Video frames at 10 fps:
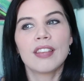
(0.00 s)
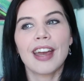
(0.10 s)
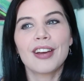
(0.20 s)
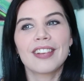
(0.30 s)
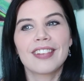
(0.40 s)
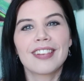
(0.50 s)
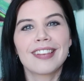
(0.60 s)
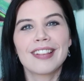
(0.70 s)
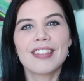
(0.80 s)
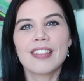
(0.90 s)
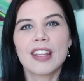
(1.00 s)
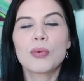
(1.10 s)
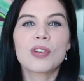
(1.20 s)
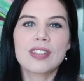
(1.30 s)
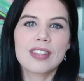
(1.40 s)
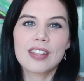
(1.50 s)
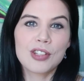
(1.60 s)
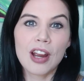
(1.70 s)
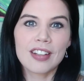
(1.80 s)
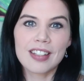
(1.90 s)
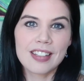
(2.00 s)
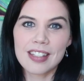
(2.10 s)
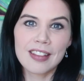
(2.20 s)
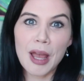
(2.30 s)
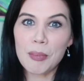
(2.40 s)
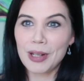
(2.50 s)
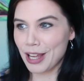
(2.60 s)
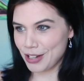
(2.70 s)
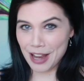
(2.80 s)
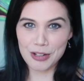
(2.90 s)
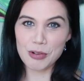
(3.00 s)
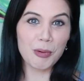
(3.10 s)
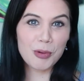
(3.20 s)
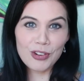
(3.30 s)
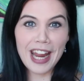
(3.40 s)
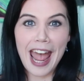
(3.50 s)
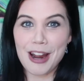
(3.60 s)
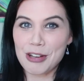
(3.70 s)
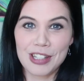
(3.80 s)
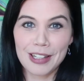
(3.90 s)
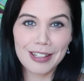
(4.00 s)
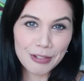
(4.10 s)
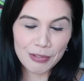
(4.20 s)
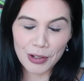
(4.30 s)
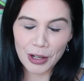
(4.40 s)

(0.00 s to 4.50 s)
That it was the darkness in them, and I had a normal reaction